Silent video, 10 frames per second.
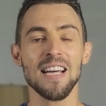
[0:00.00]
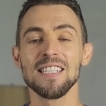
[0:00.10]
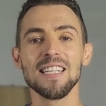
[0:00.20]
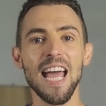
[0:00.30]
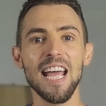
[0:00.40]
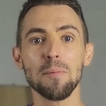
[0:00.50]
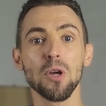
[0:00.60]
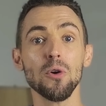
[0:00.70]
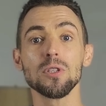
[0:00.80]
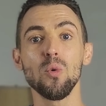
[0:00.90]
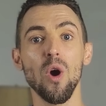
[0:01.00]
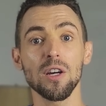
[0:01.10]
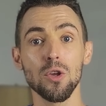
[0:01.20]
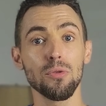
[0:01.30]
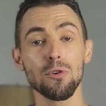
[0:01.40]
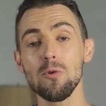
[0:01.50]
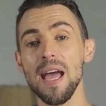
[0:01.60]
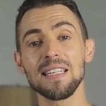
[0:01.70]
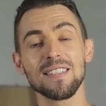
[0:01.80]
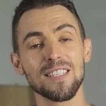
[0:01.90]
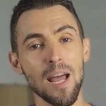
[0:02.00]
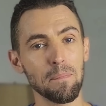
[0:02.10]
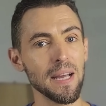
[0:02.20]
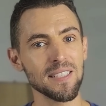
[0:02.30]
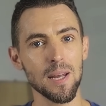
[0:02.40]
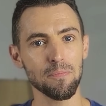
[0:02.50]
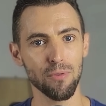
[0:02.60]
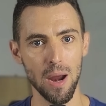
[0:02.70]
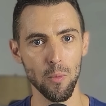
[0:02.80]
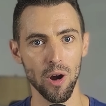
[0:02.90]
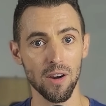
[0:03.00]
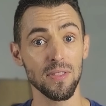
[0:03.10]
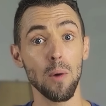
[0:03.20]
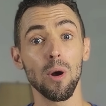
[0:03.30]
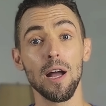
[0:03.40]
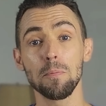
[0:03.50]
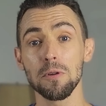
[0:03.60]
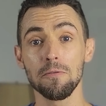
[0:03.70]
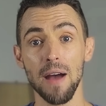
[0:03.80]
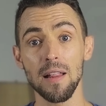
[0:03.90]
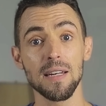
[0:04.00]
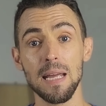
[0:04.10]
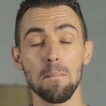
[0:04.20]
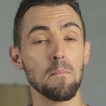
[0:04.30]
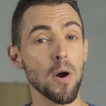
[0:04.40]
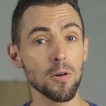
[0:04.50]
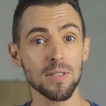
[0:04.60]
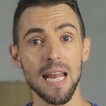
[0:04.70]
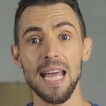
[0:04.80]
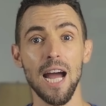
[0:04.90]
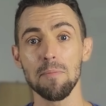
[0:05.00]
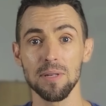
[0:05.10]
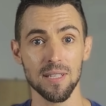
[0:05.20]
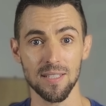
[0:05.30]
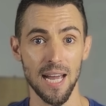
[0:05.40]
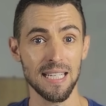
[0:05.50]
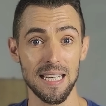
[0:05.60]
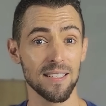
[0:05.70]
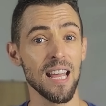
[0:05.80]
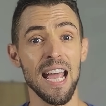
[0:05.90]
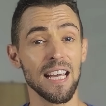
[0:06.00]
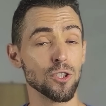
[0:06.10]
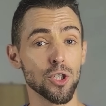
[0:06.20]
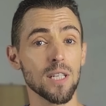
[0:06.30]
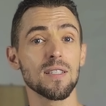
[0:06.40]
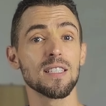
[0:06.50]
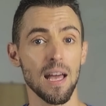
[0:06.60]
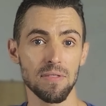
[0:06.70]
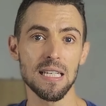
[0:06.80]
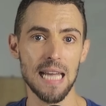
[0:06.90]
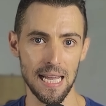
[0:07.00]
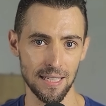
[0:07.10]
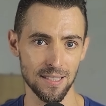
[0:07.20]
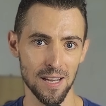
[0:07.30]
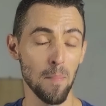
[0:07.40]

Today, I'm going to walk you through a step-by-step framework that will help you validate most AI business ideas in just 7 days.